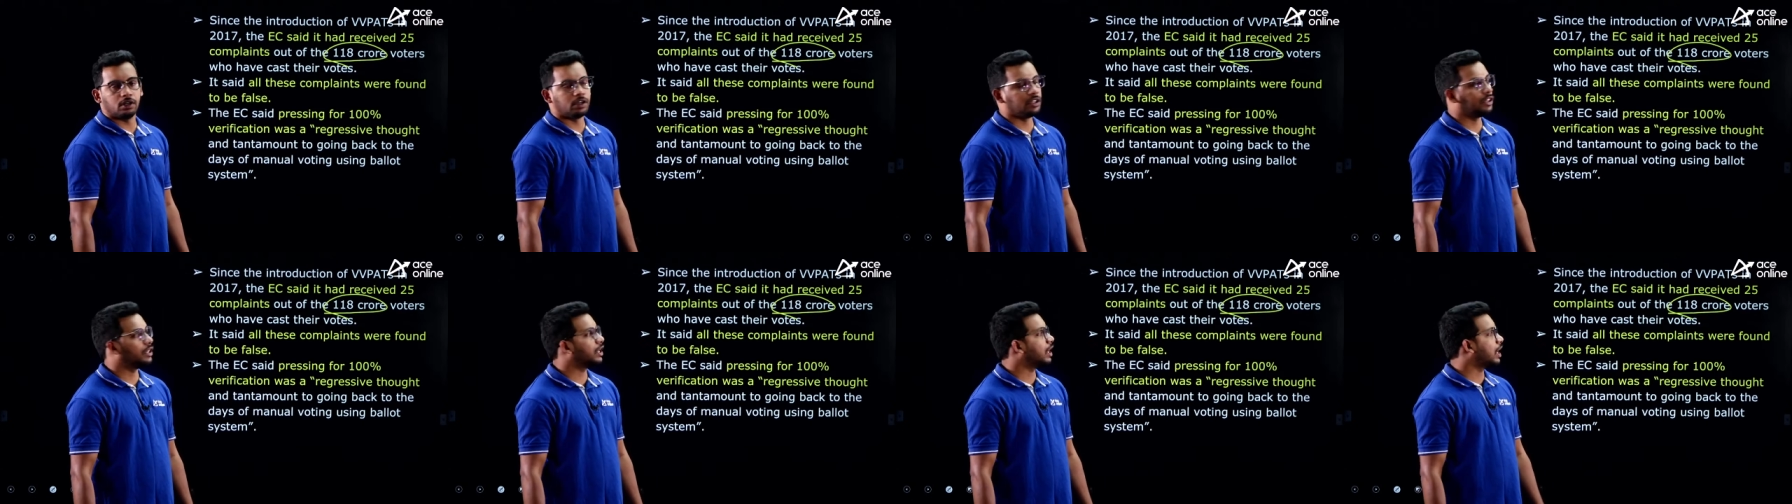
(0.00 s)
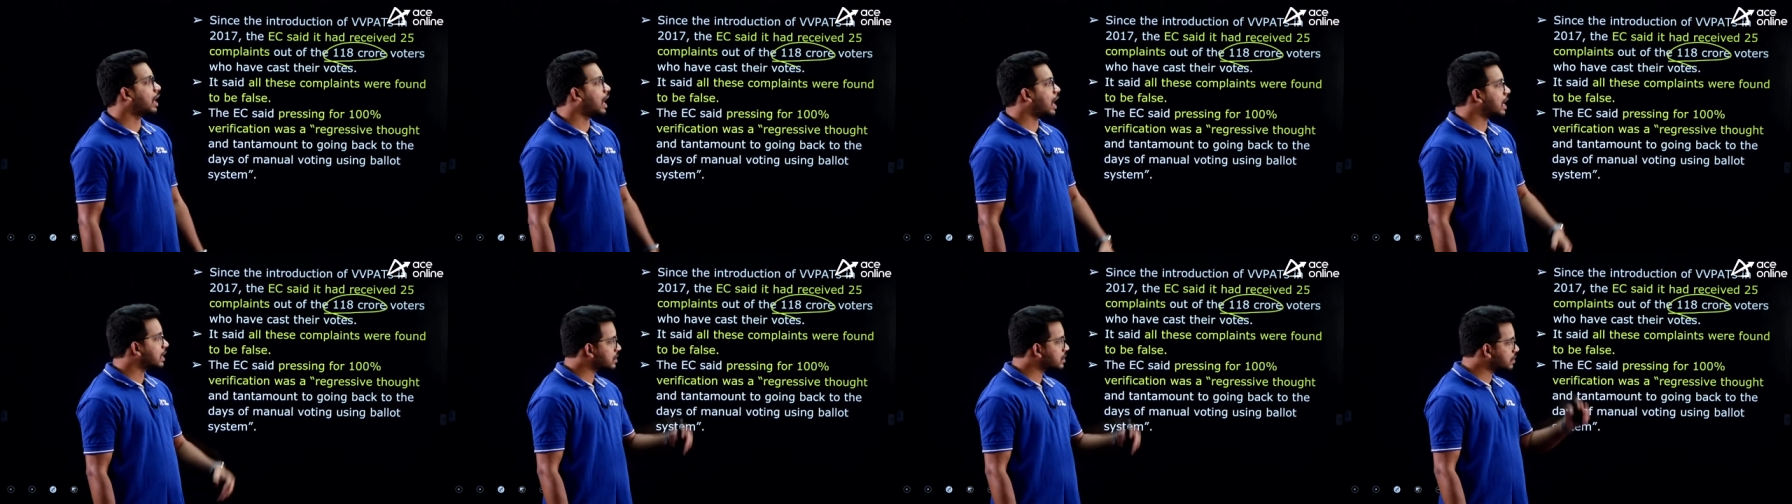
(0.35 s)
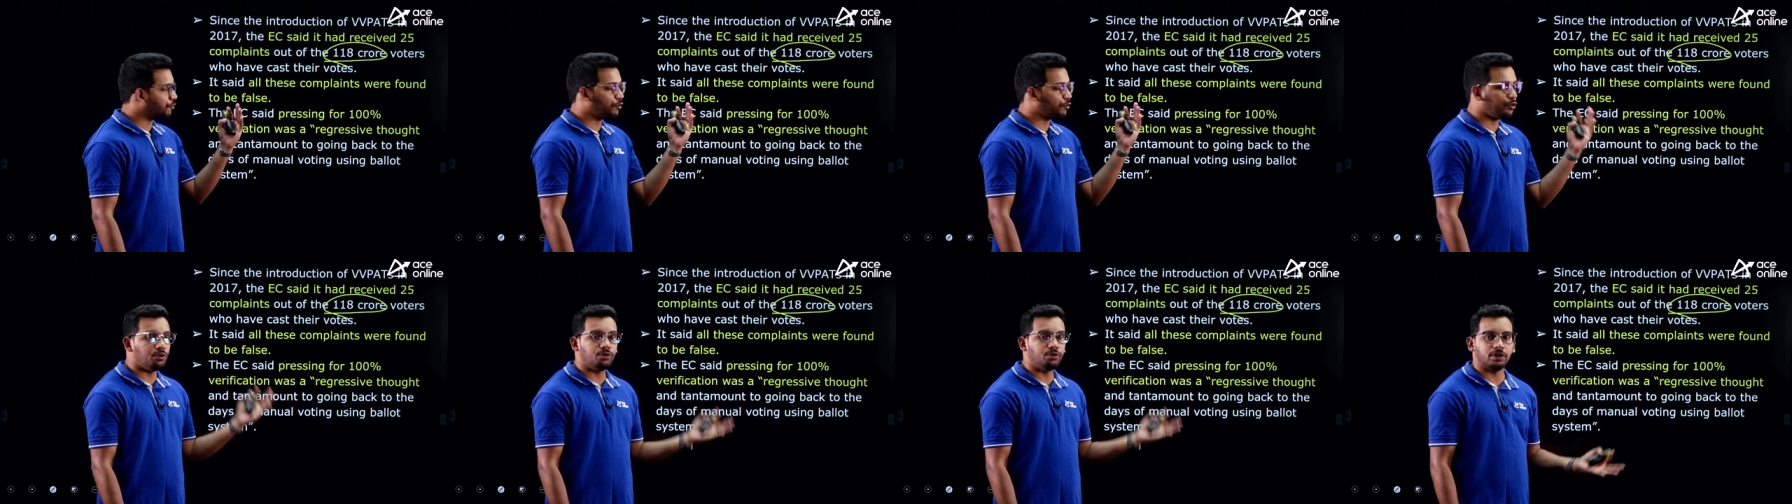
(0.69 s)
in the last
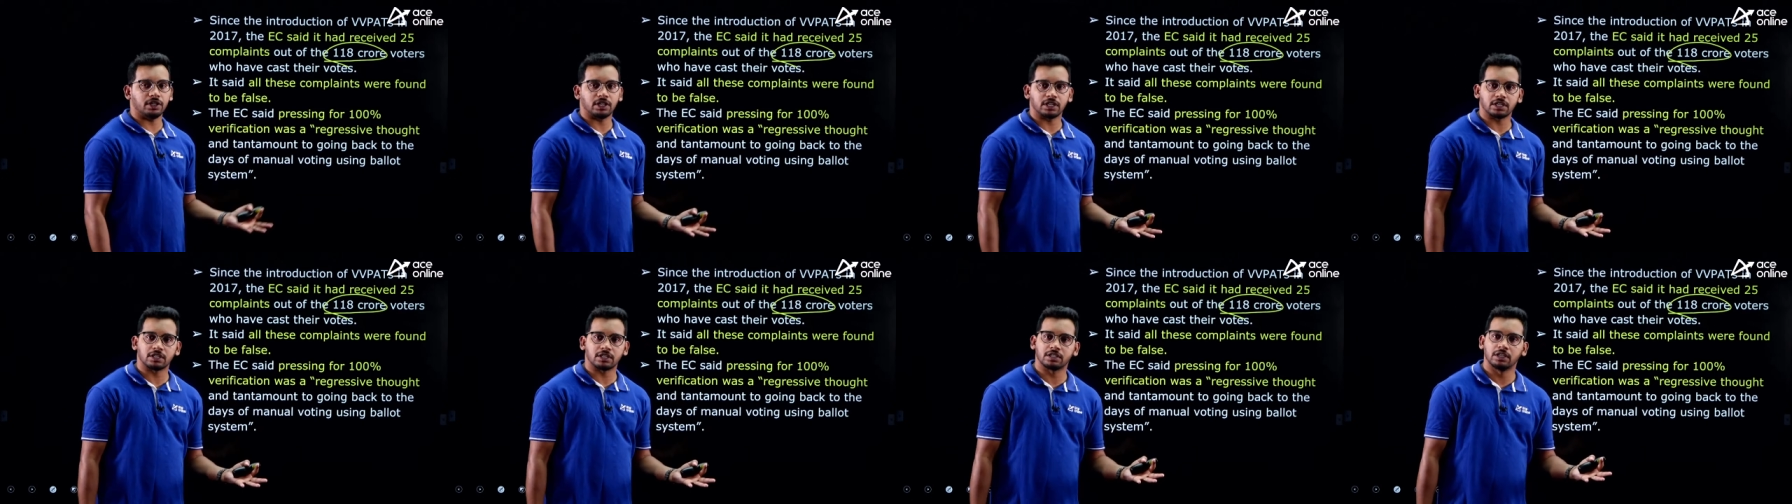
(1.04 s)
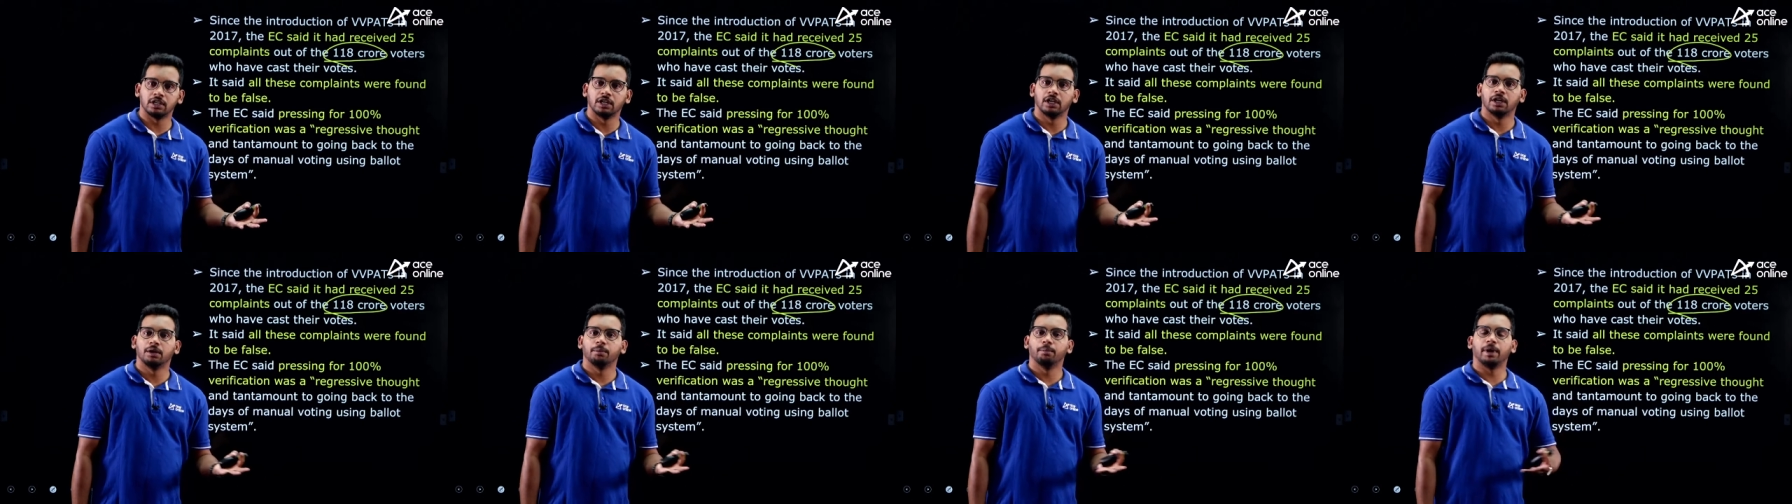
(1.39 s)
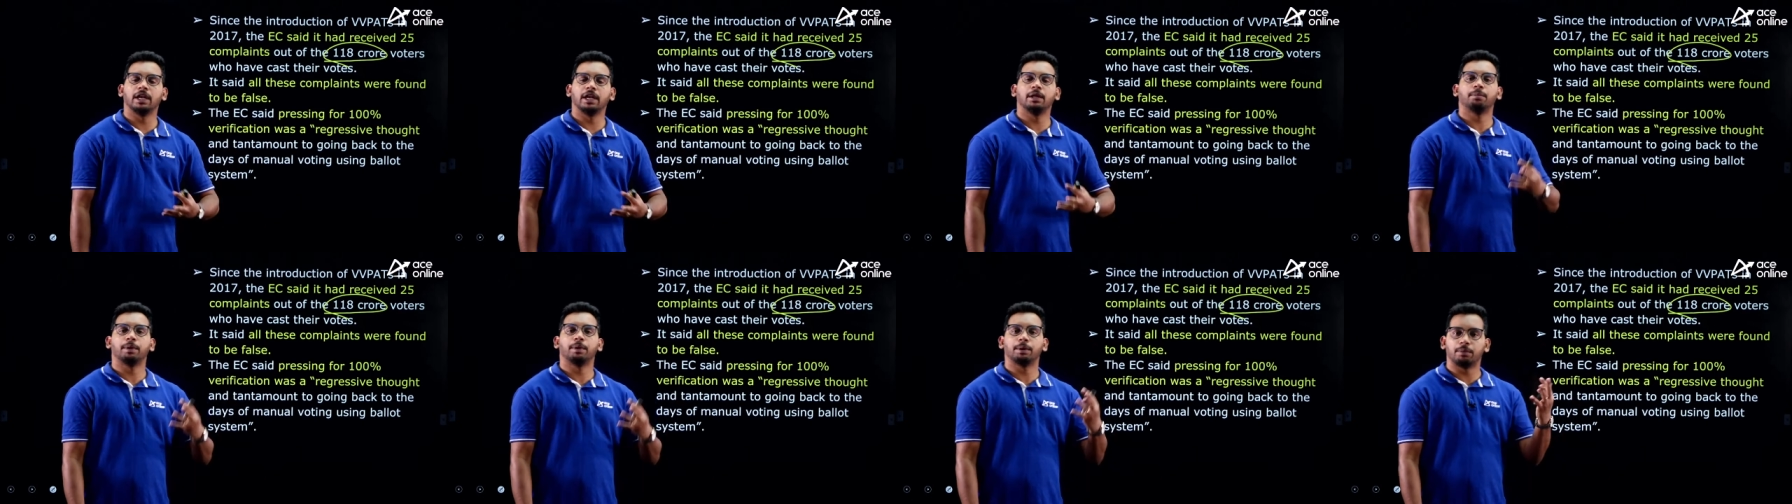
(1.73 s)
few years.
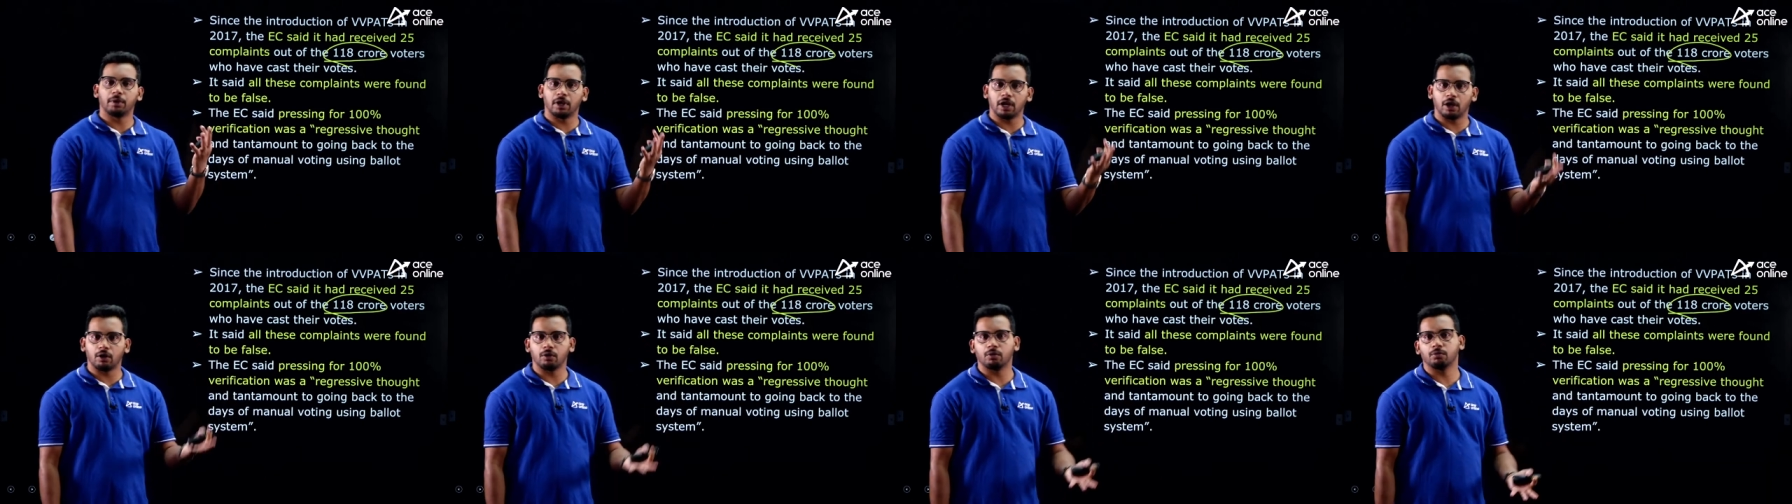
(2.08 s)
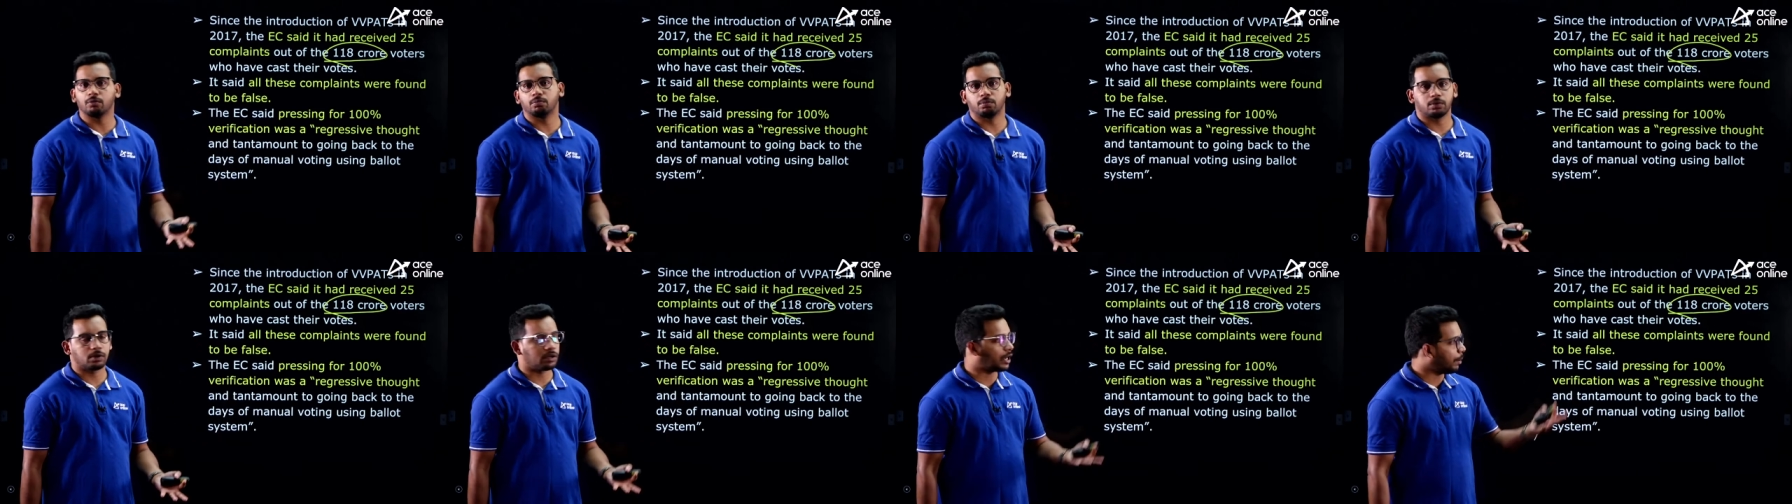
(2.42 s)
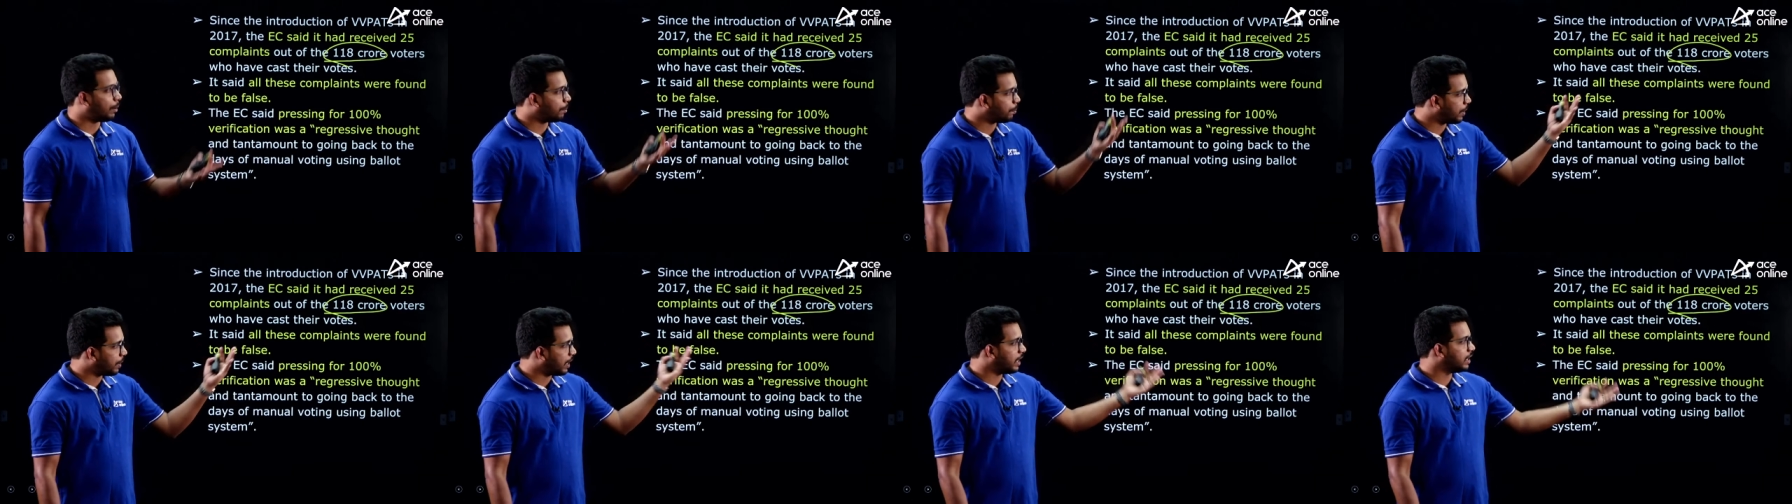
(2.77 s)
Many people have
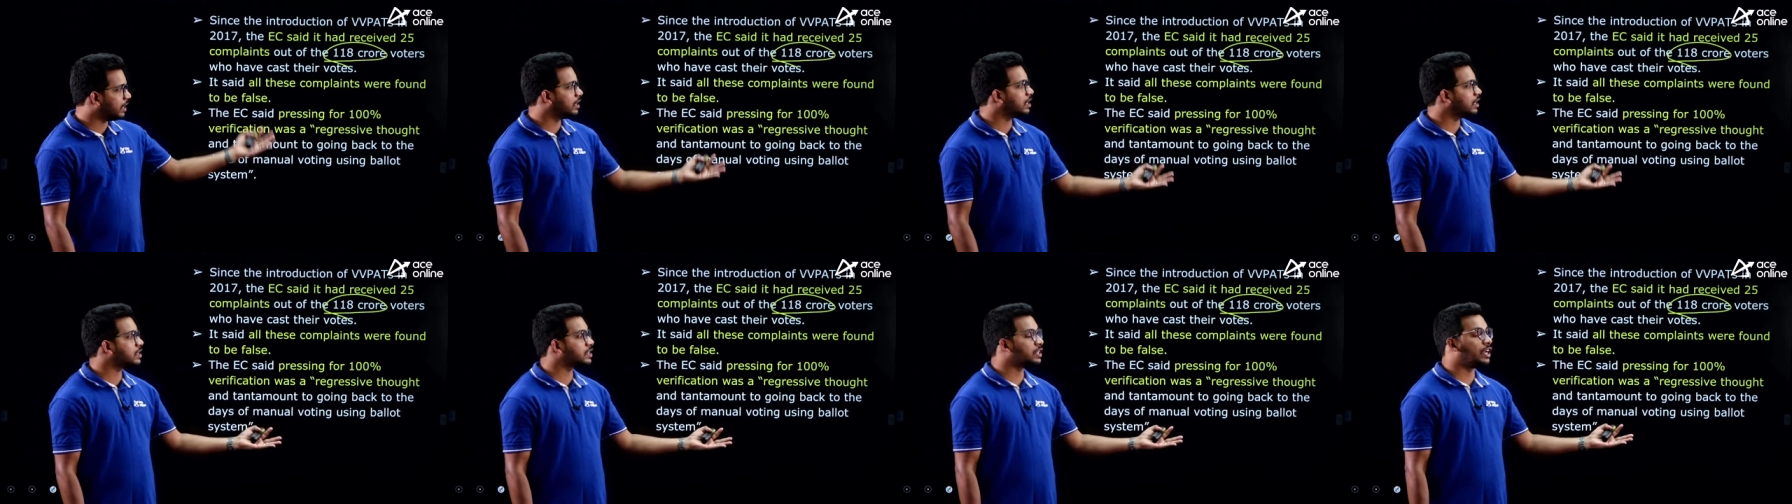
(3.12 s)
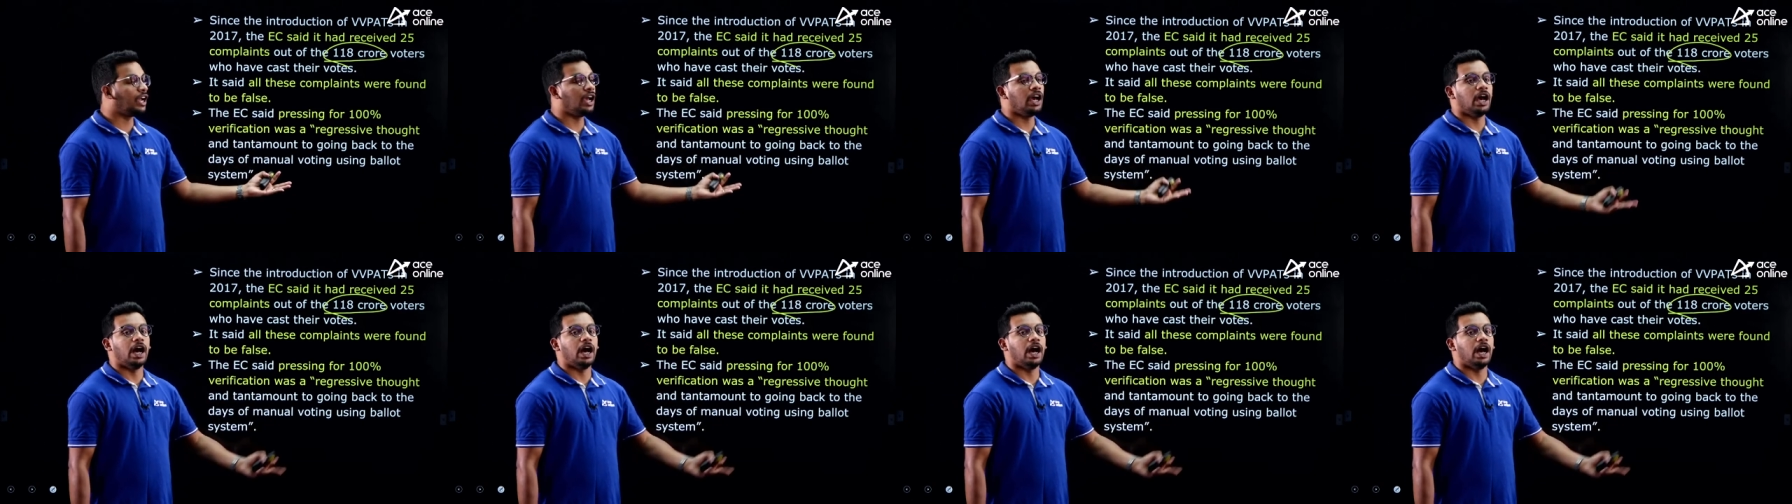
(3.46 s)
complained this